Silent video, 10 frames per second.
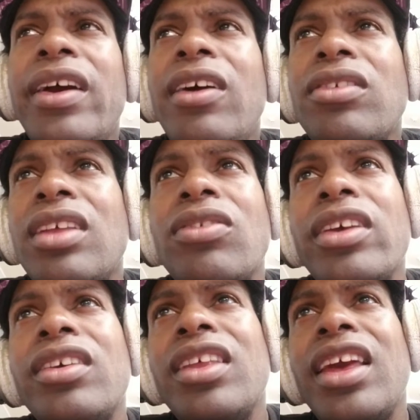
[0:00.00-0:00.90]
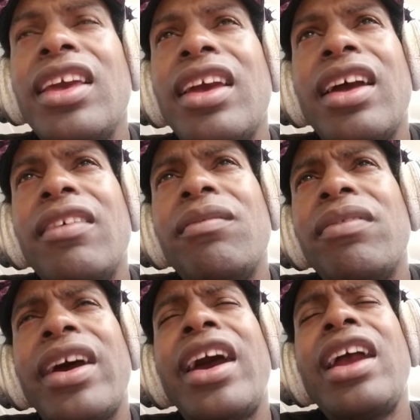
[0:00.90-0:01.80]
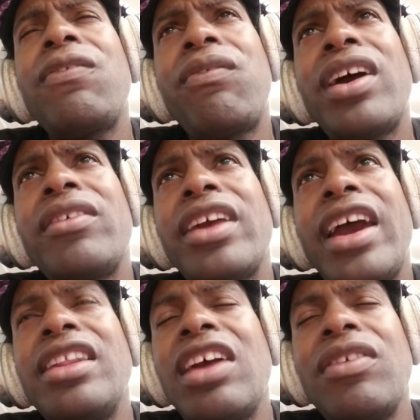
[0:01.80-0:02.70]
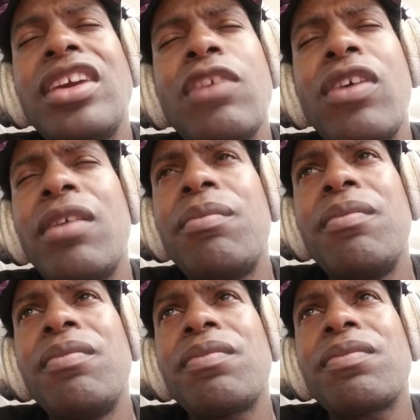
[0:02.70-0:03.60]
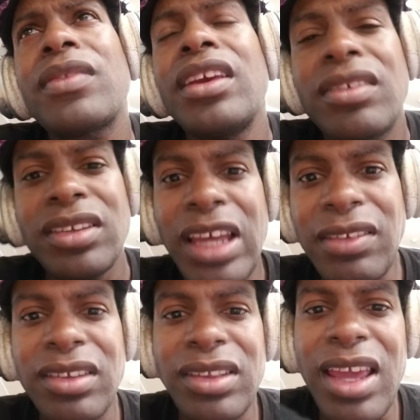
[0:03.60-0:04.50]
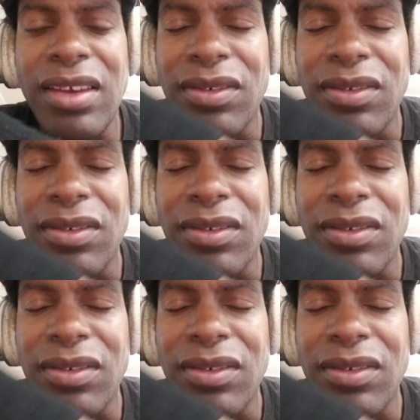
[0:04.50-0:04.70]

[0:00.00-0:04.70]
and luckily I found it. I never gave up. See, that's the thing,